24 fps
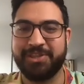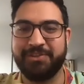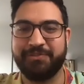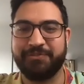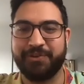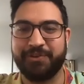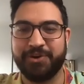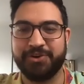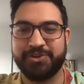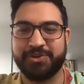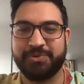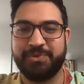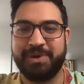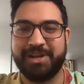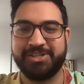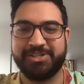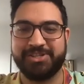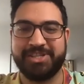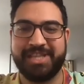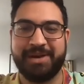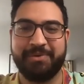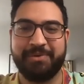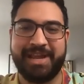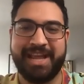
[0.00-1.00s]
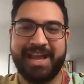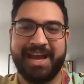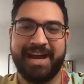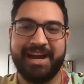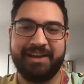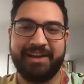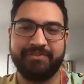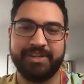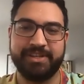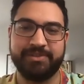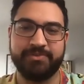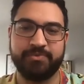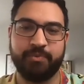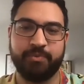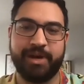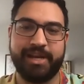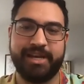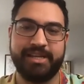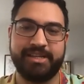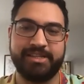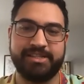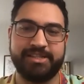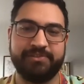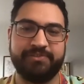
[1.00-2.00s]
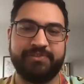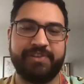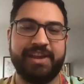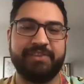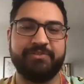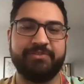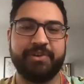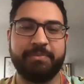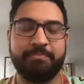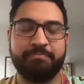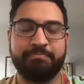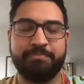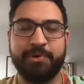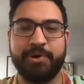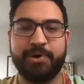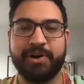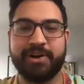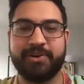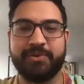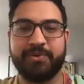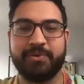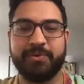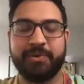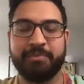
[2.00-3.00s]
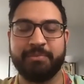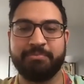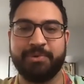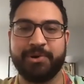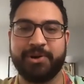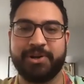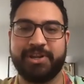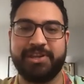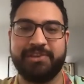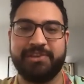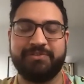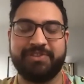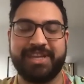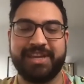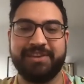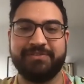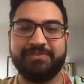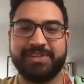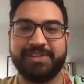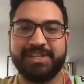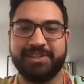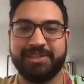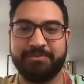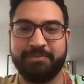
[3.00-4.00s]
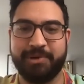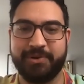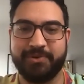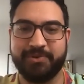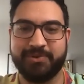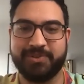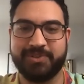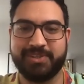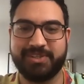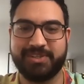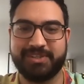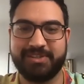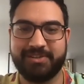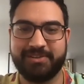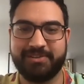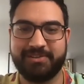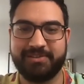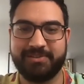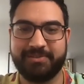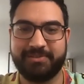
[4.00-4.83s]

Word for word: So the first question that we have is, what is your favorite book or book you've gifted the most?